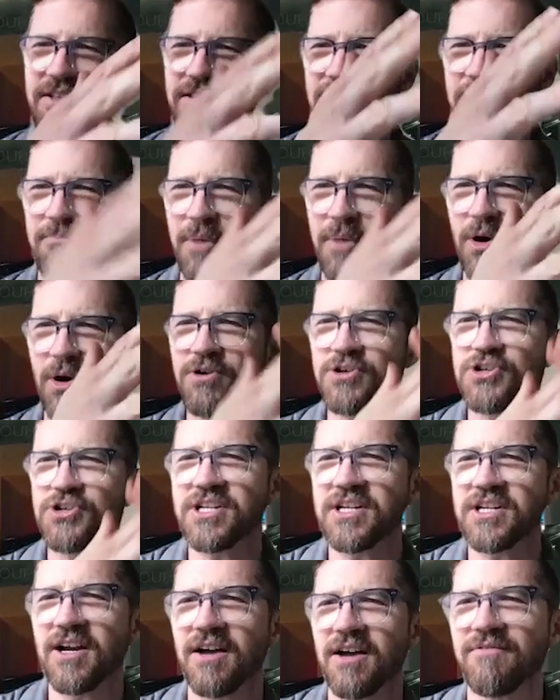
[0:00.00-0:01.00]
the
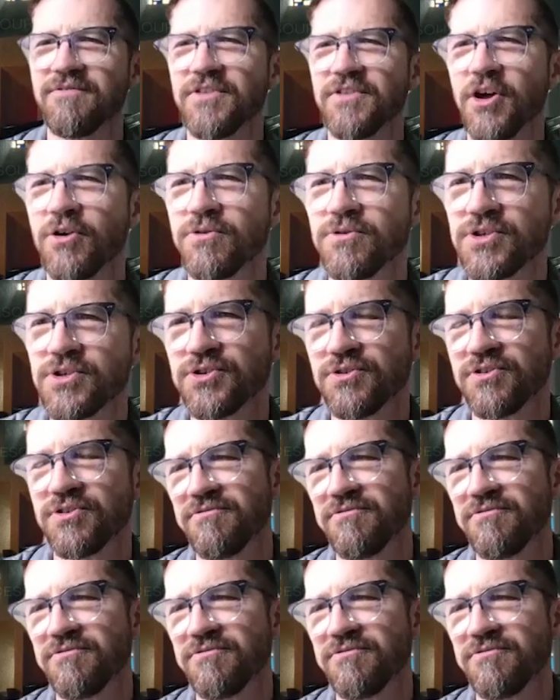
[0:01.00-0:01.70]
merging of those sort